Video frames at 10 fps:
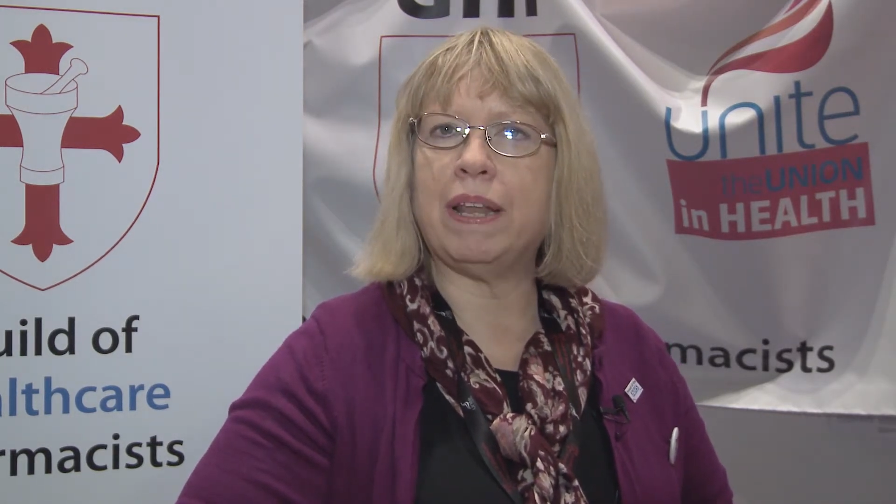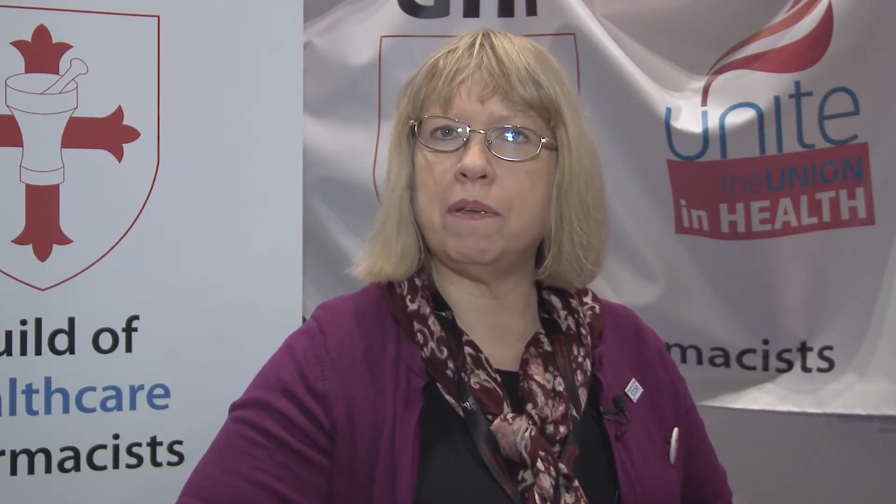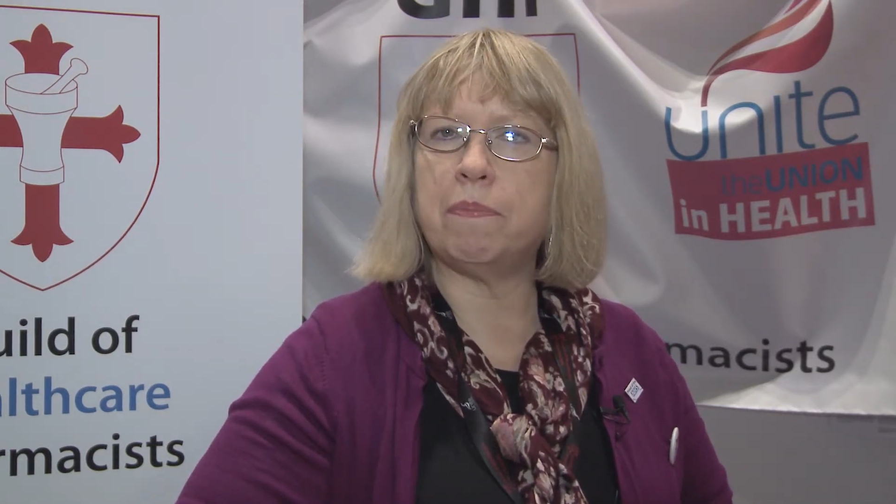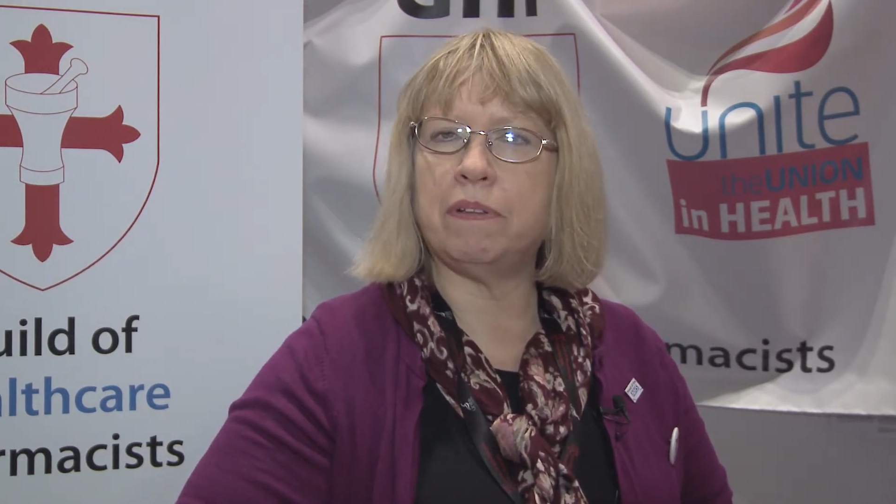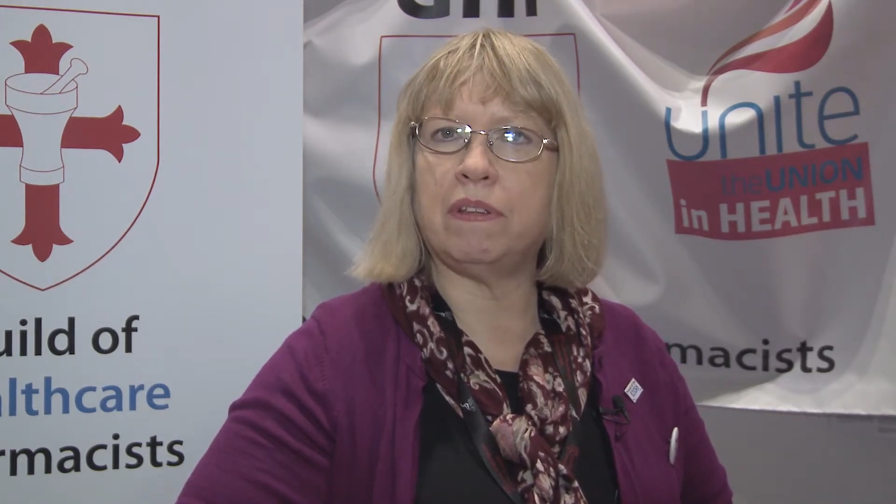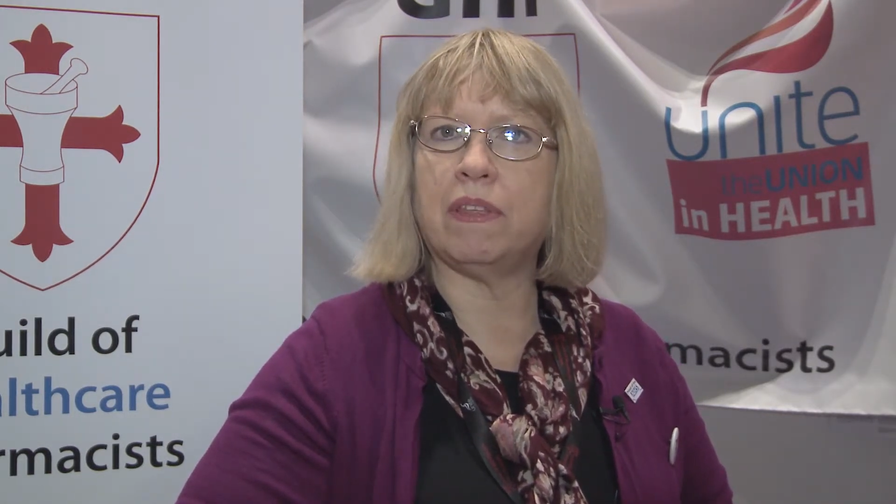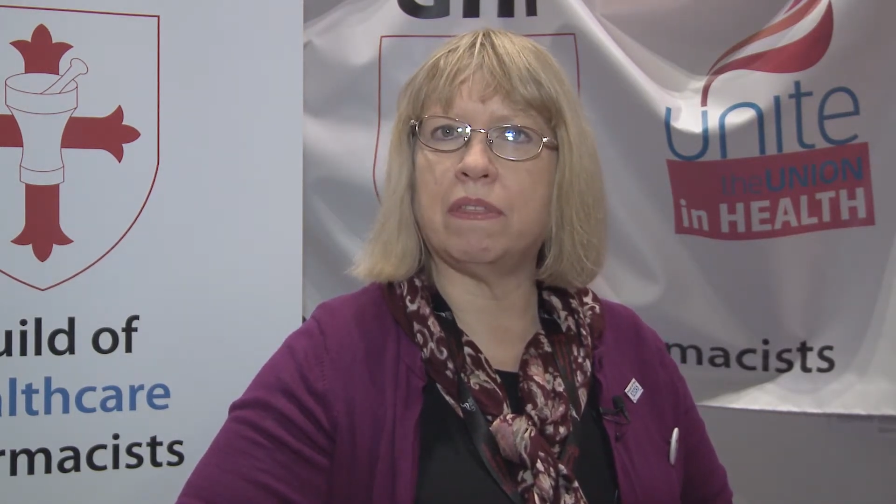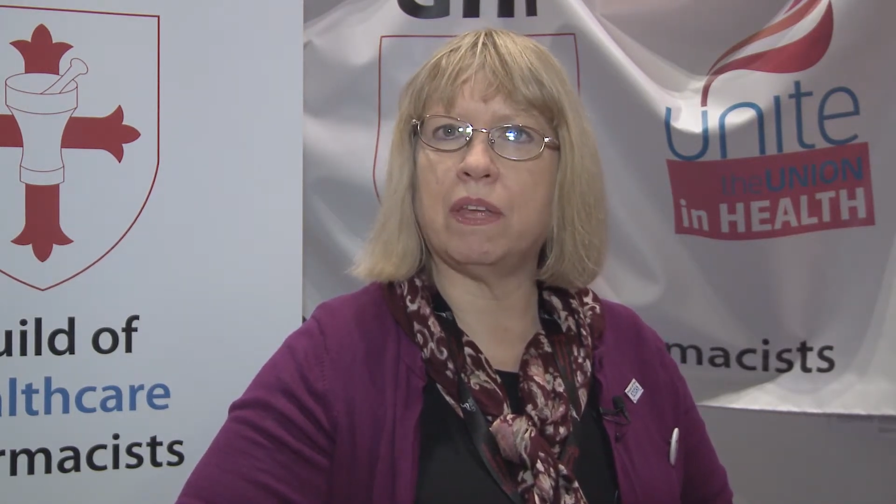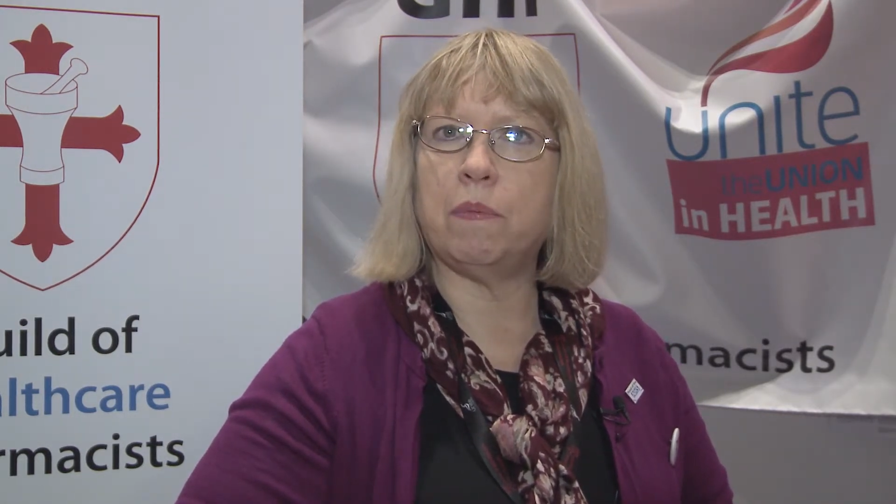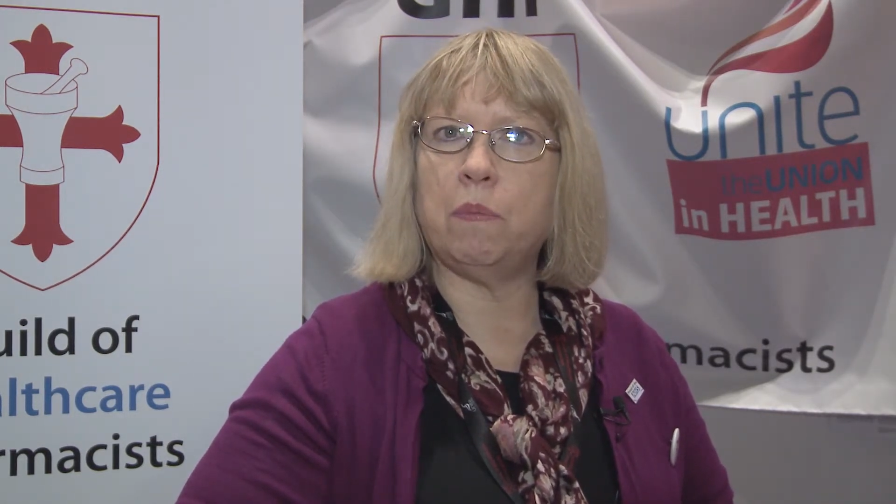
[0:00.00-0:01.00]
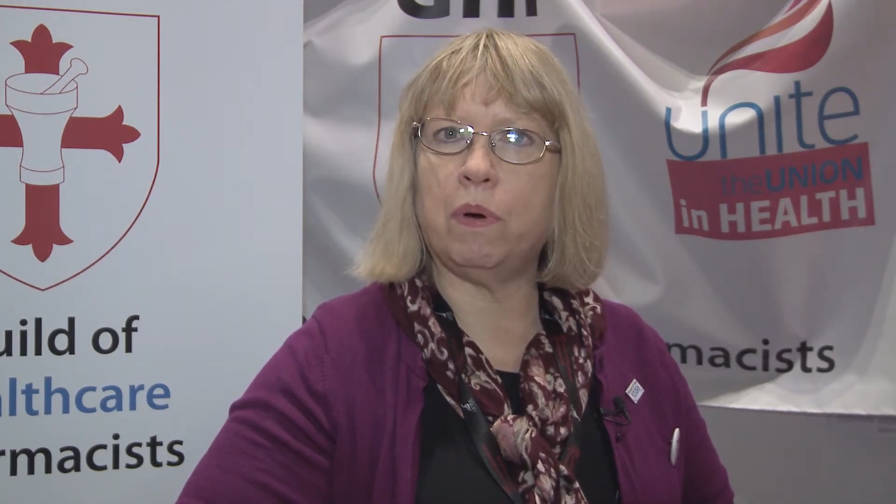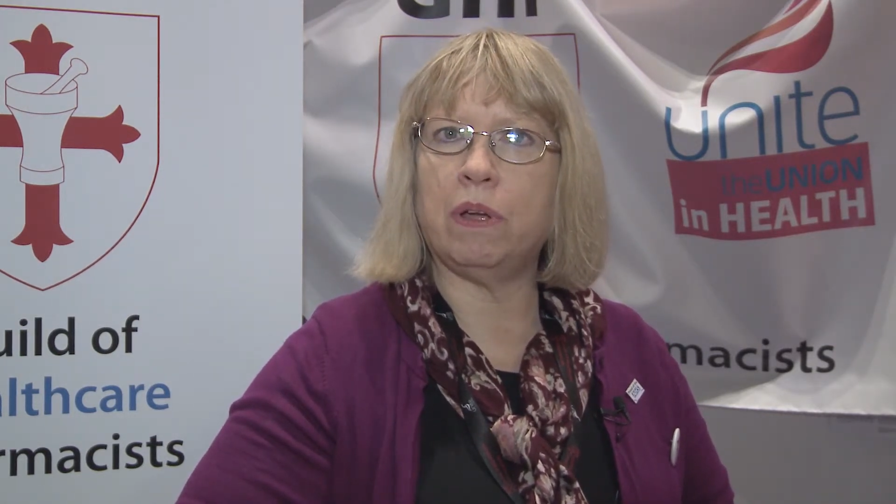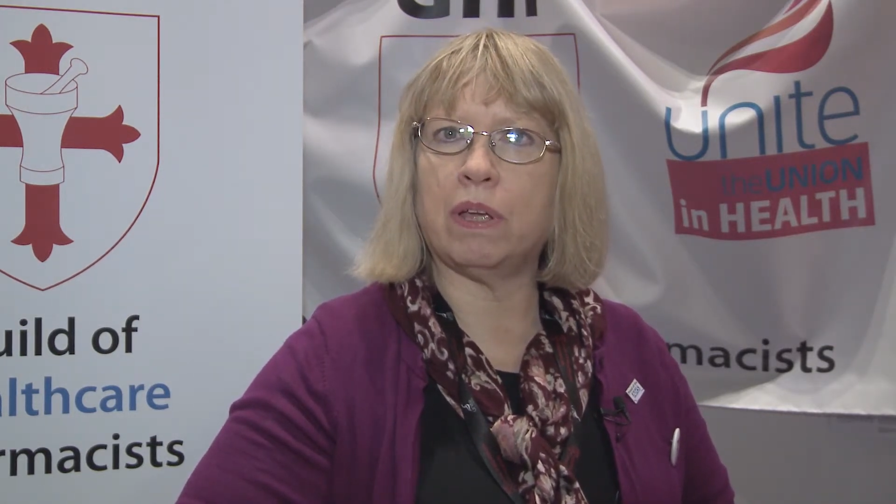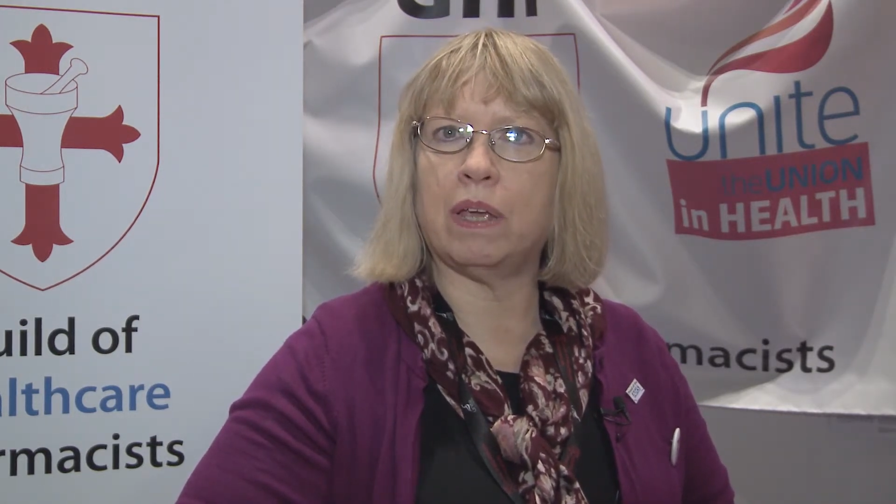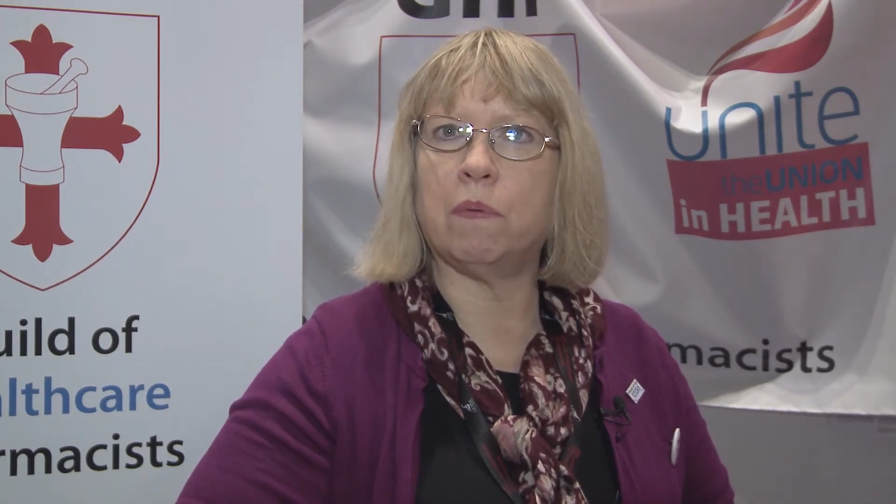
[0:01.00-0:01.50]
anybody that they were
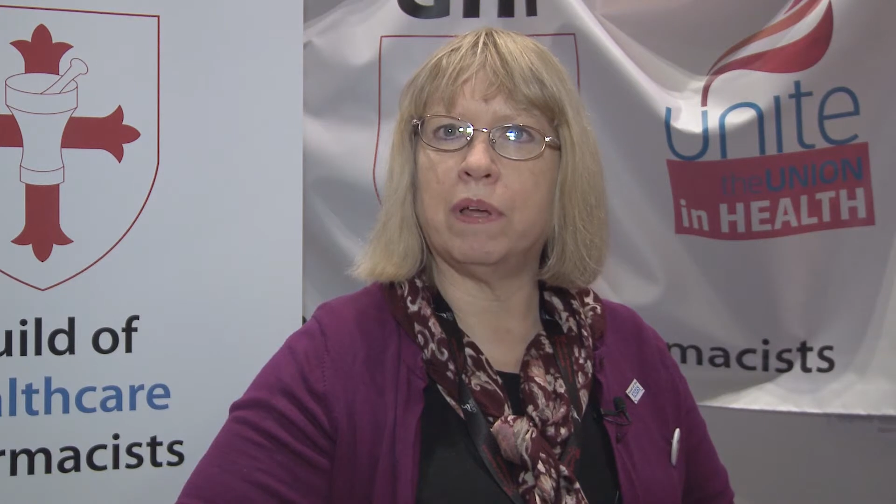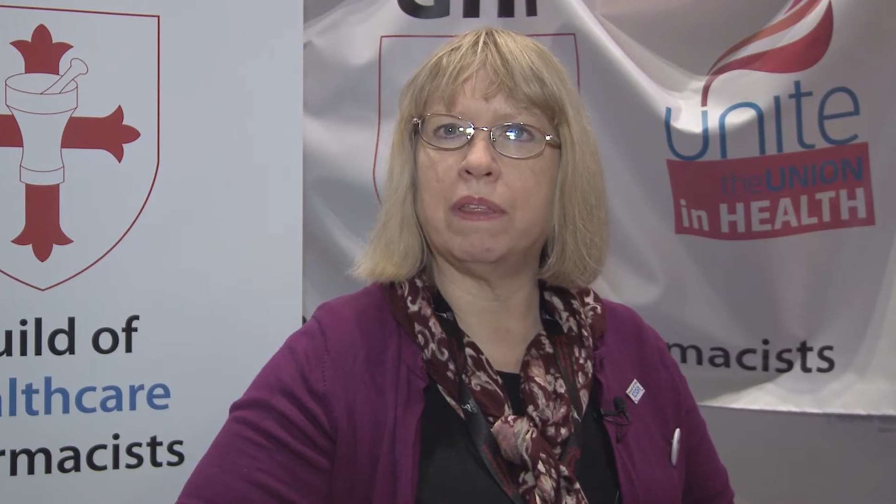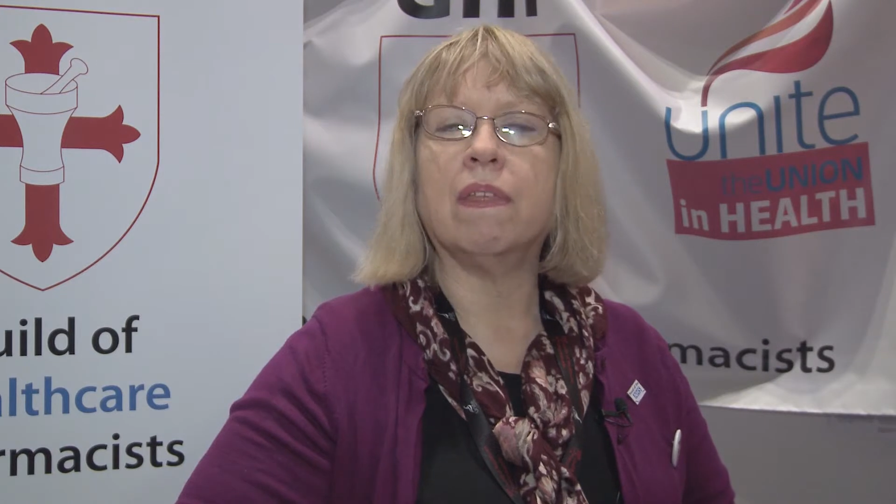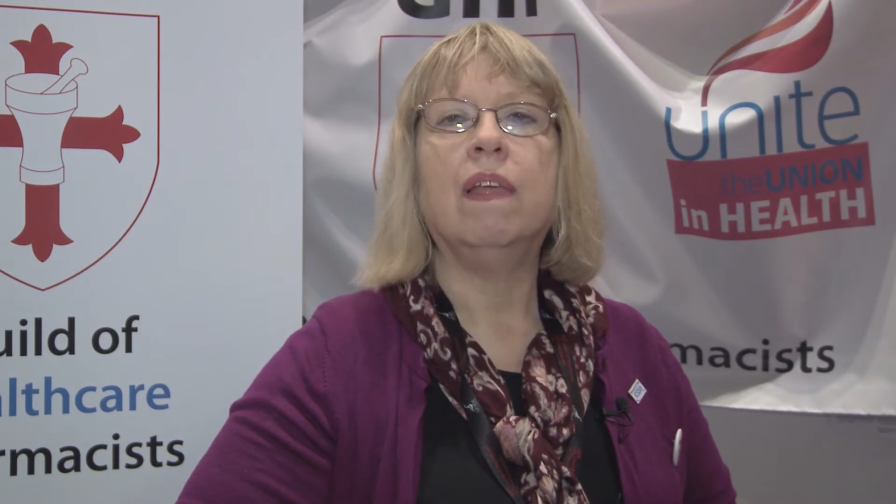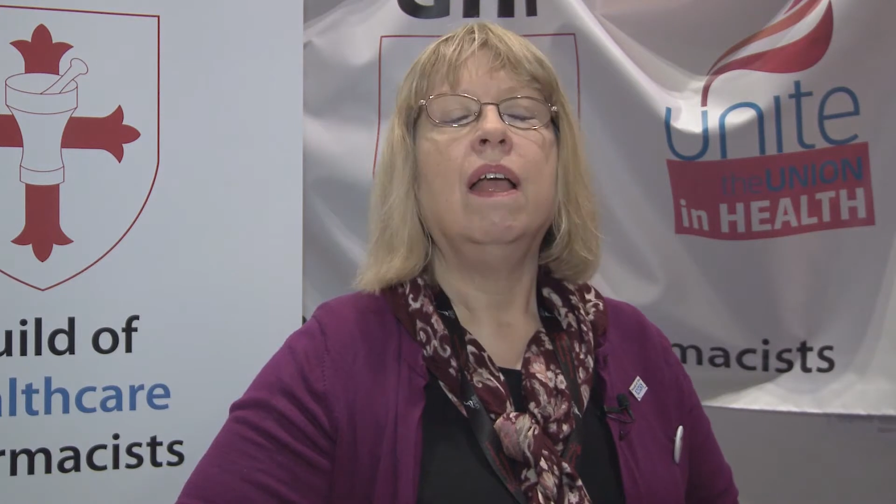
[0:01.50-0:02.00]
working with